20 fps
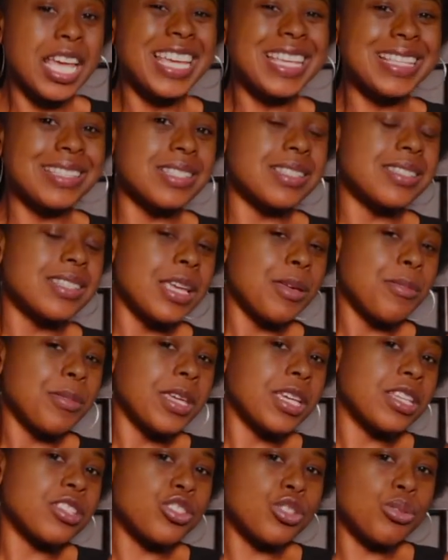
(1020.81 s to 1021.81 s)
It's the same
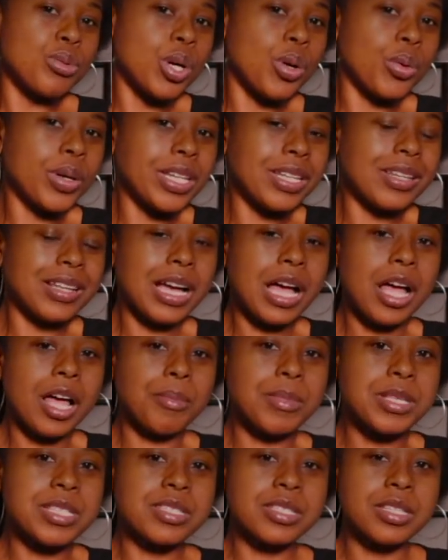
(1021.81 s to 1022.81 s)
thing as you going in the
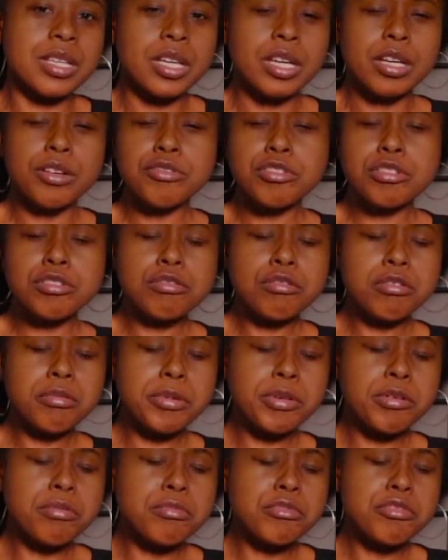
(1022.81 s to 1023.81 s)
comments of a
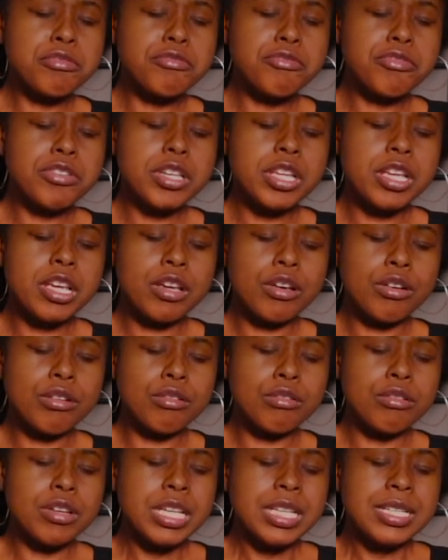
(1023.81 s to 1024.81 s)
Scorpio Moon
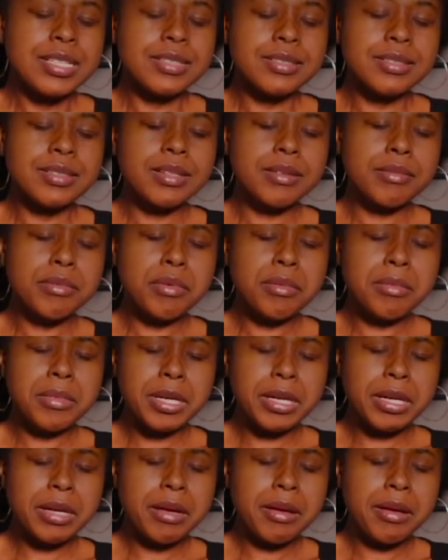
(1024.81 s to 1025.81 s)
video and saying, oh
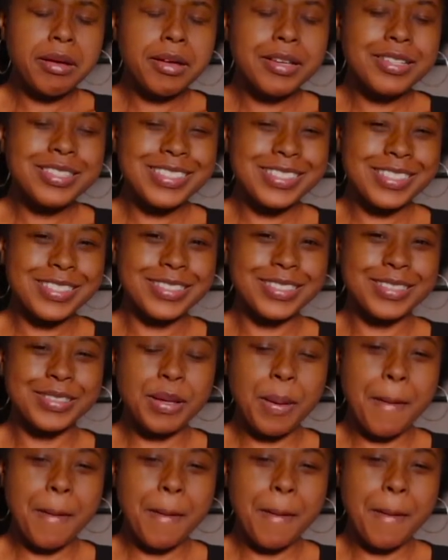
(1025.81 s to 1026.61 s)
my gosh,